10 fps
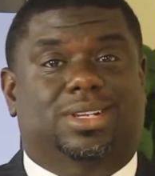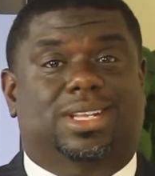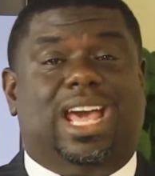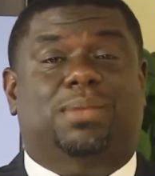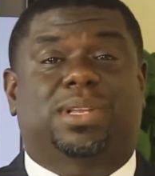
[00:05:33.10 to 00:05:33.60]

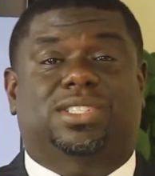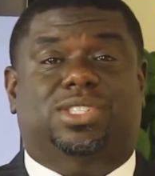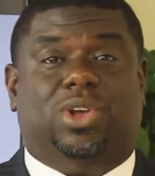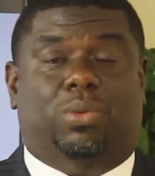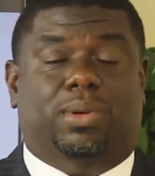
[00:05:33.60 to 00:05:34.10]
You got to be
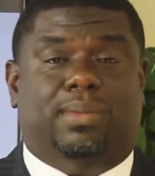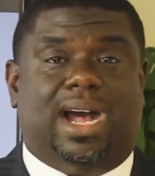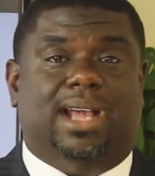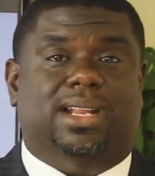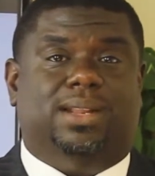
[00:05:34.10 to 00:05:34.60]

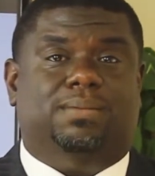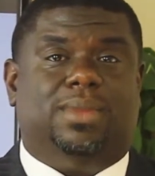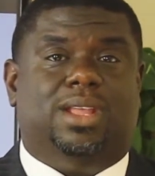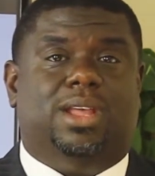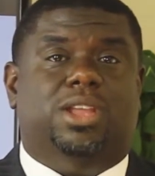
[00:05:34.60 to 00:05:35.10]

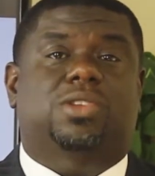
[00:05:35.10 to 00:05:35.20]
sober-minded.